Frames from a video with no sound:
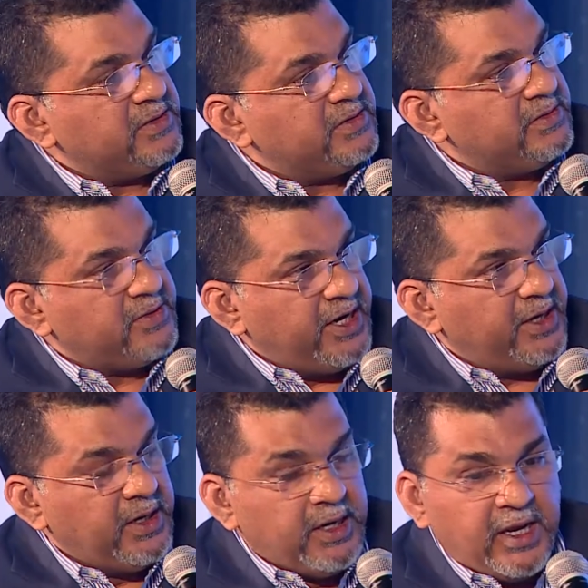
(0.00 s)
Yeah. Right?
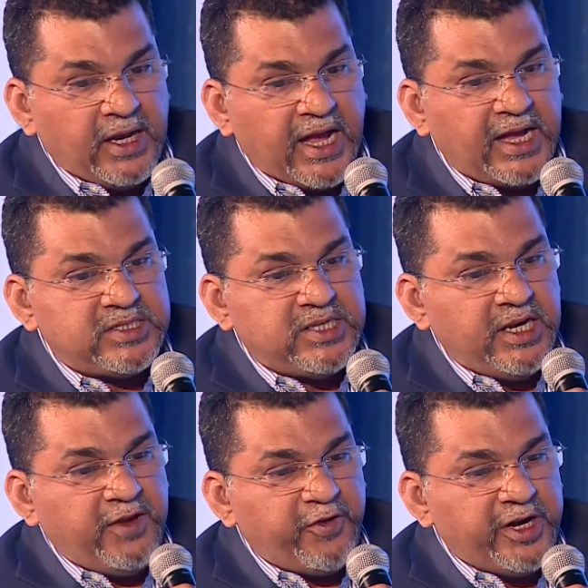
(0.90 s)
As
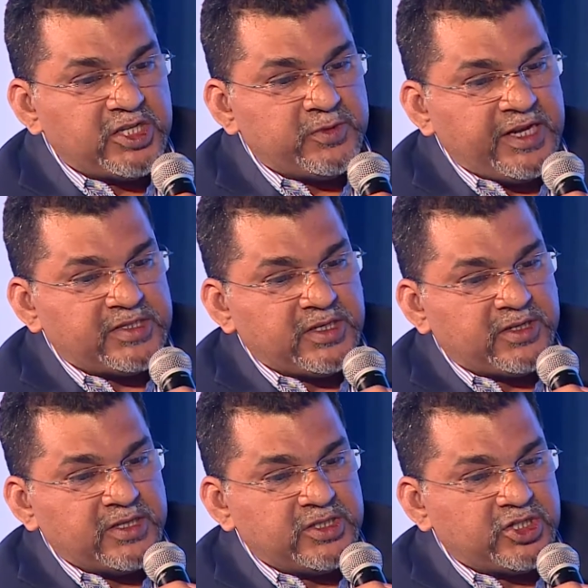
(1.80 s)
DD Free Dish makes the
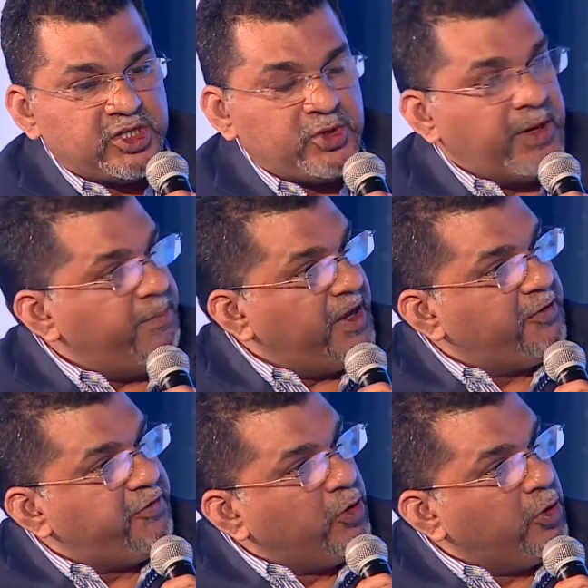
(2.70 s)
transition to
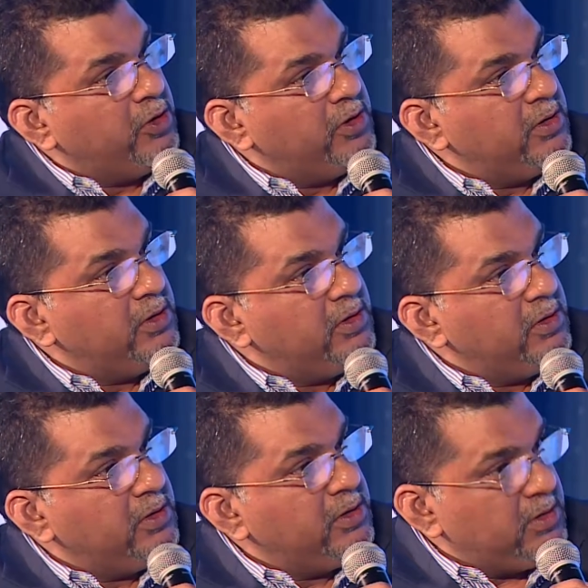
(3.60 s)
MPEG 4
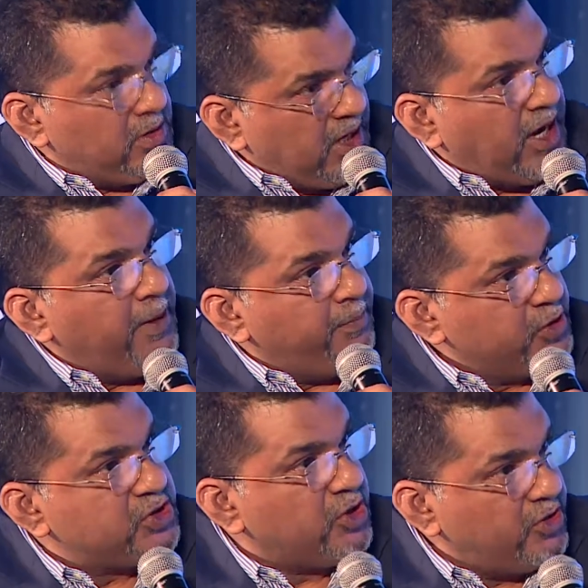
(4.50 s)
sure. and
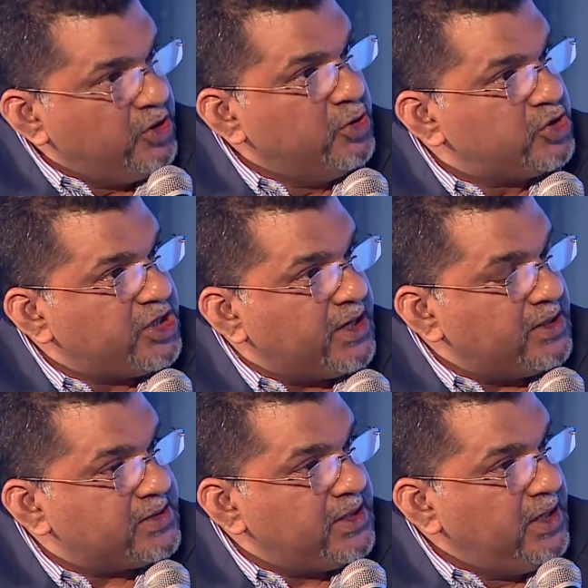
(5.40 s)
puts on the new
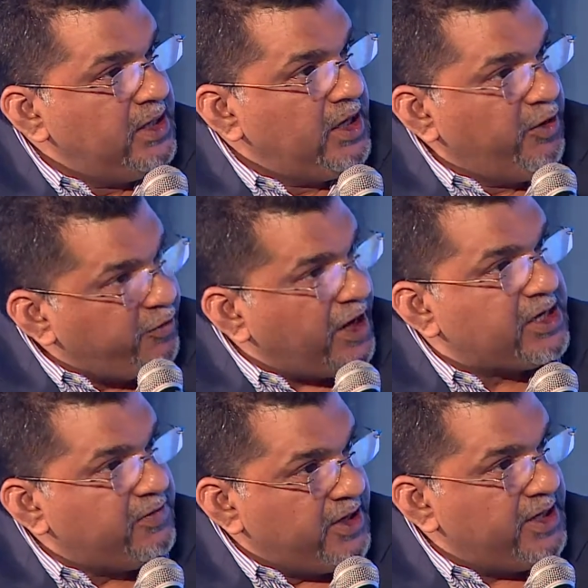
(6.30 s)
channels,
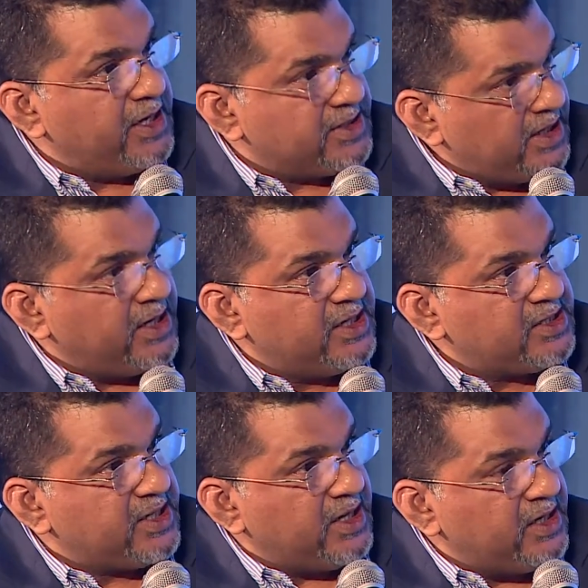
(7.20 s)
effectively, as I
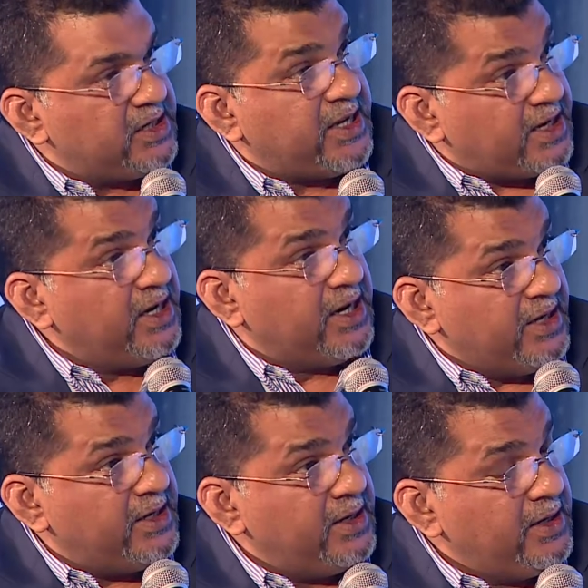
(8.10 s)
understand it,
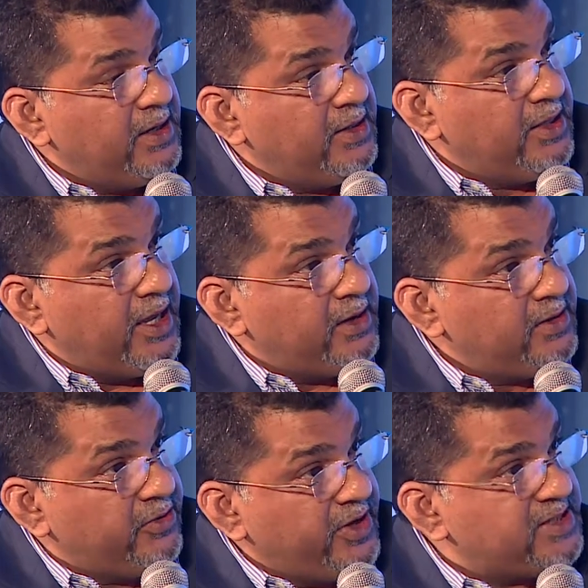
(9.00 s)
technically, the,
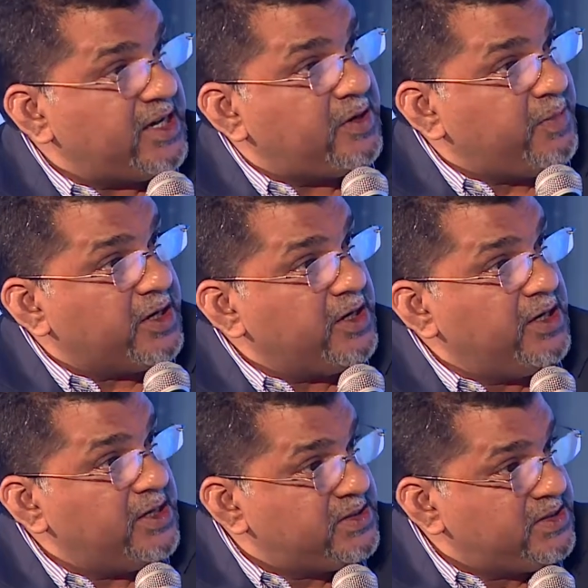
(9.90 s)
reset button
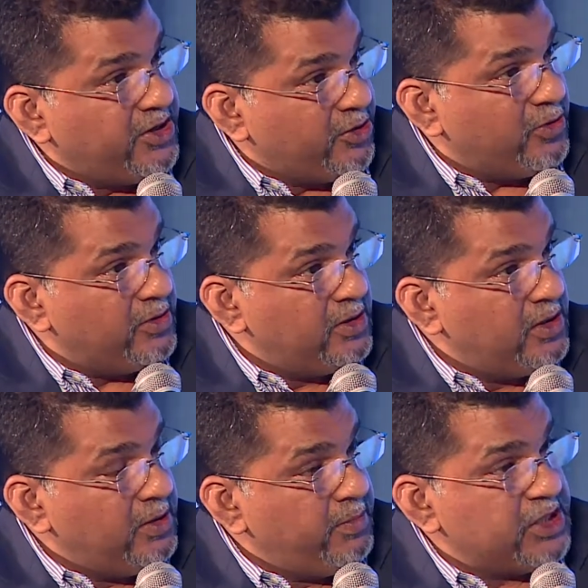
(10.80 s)
hits zero.
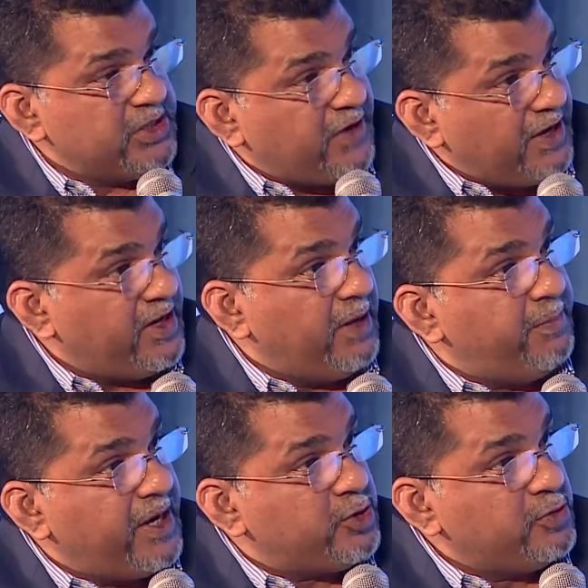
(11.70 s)
Sure. Because if I have an
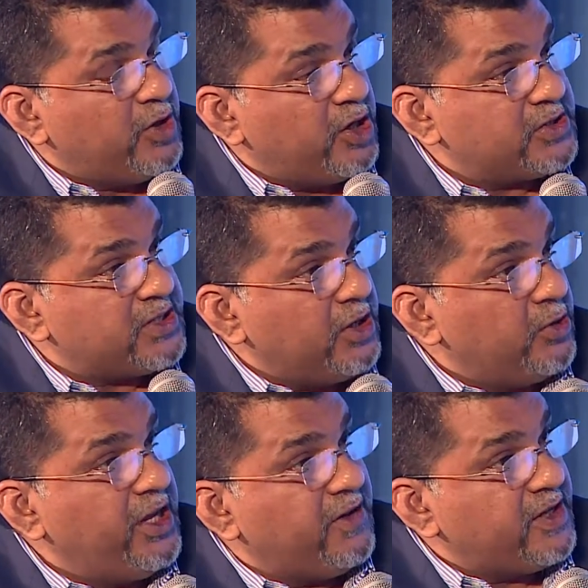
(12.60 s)
MPEG 2 box, I'll
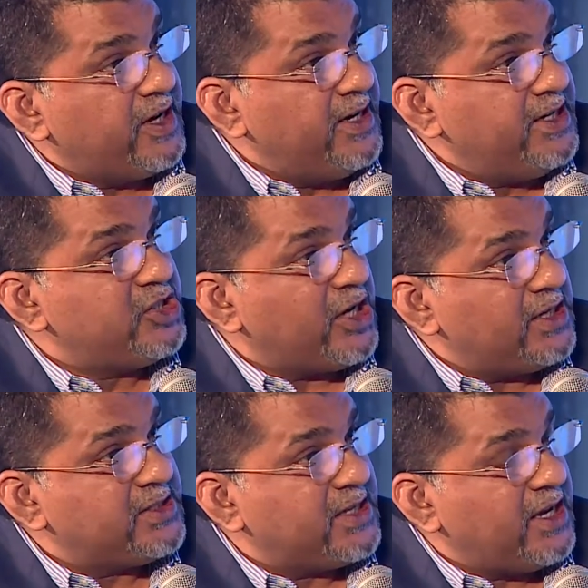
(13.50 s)
only have the 90
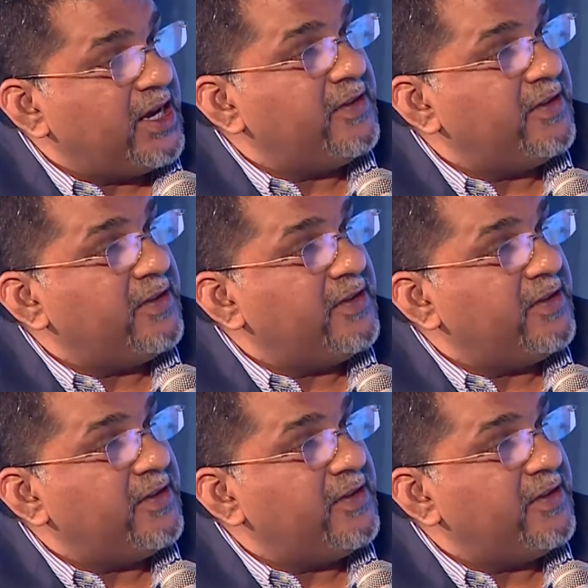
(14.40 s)
channels so they have